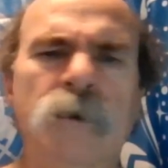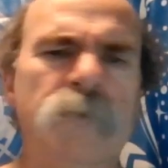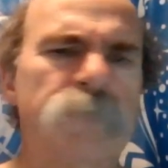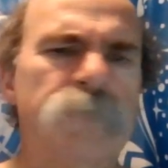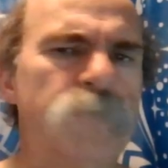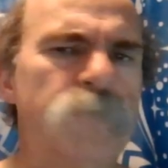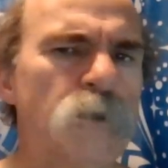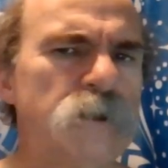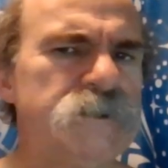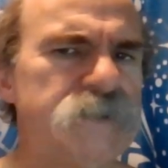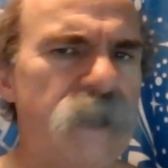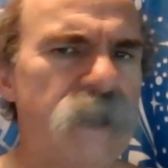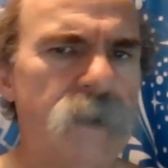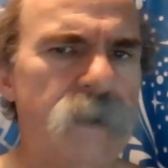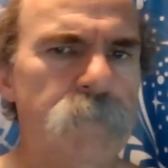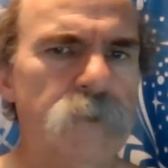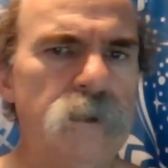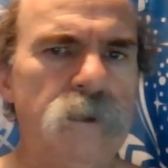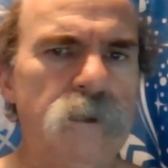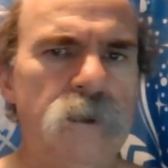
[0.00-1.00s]
For
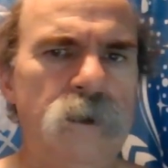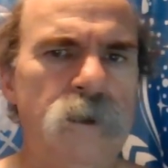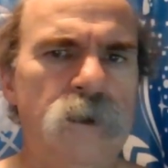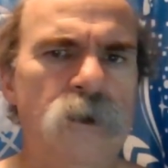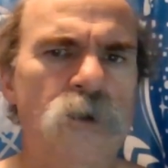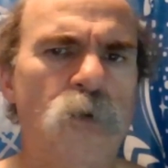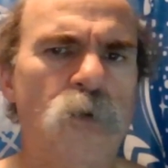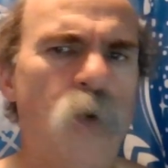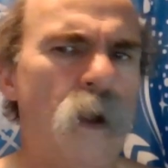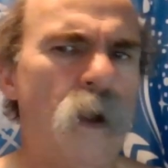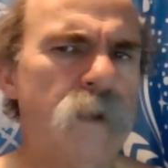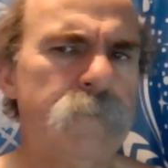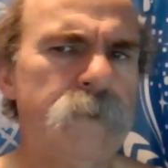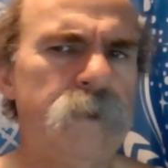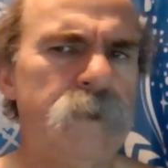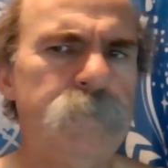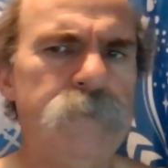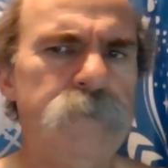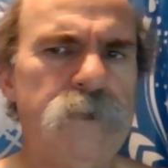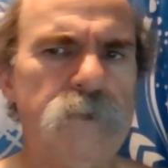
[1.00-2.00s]
example, quantum
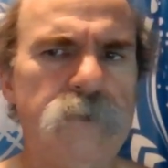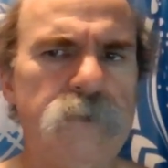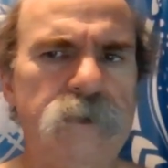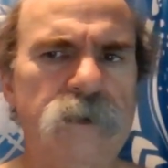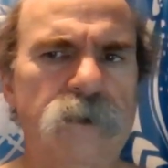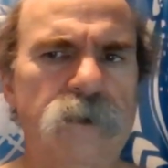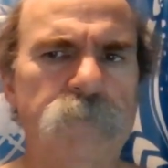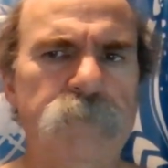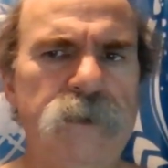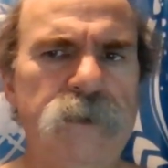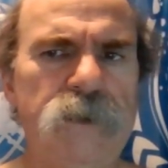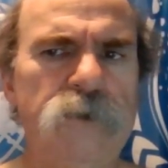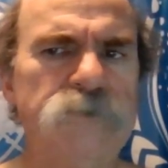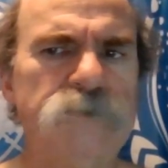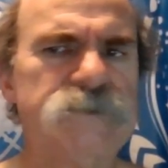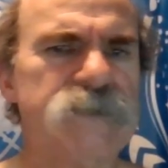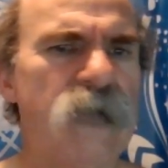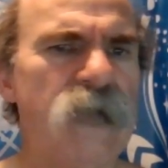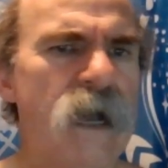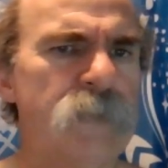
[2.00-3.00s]
computing could be
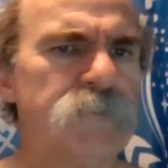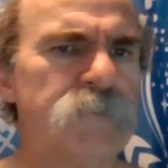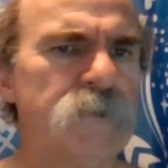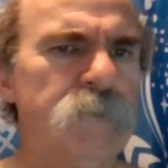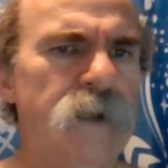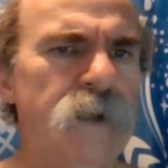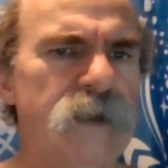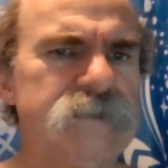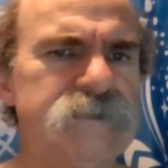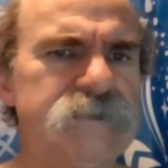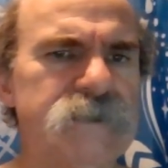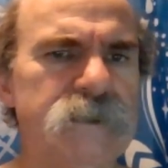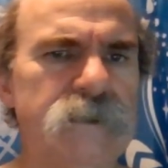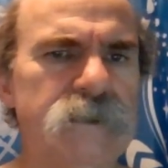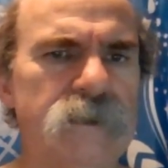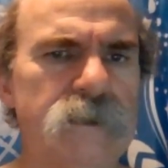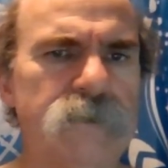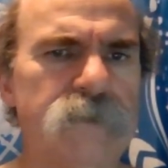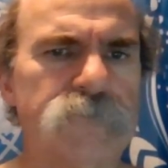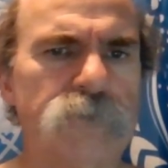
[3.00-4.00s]
used to optimize the
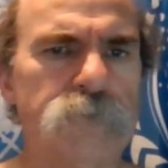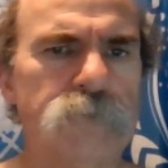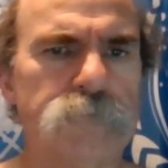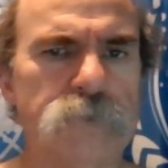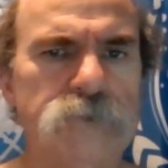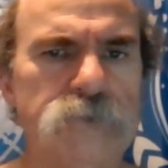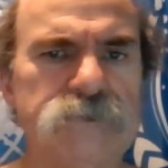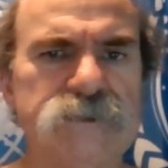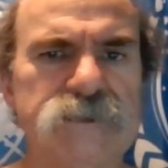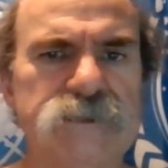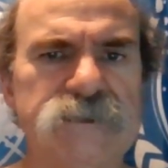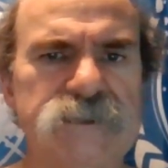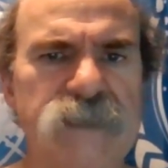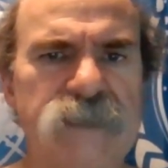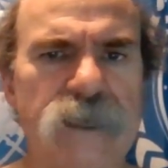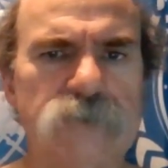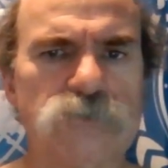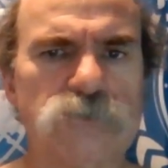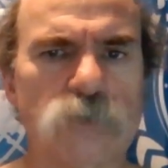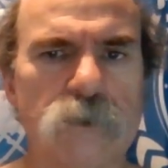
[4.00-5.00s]
delivery routes and
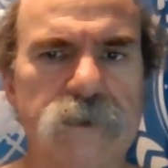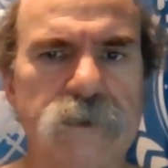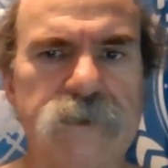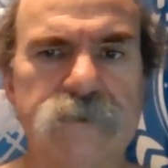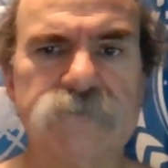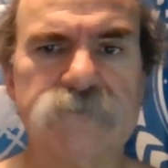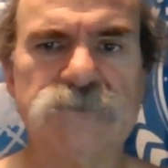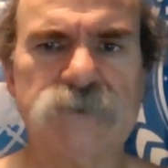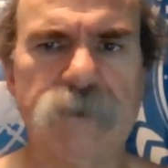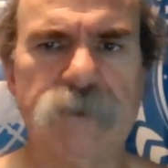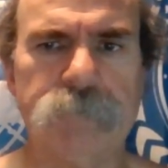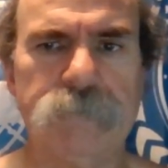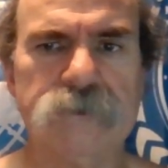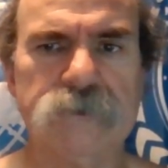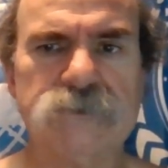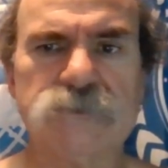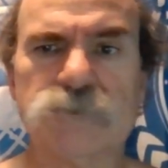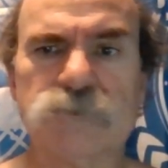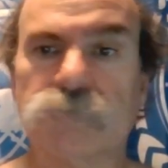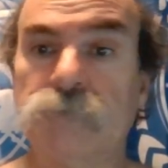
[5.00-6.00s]
scheduling of
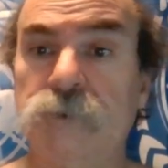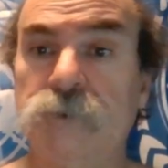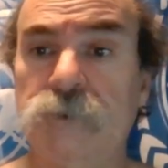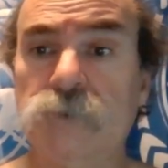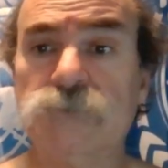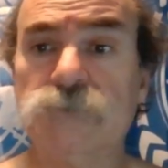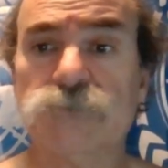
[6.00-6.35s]
shipments to reduce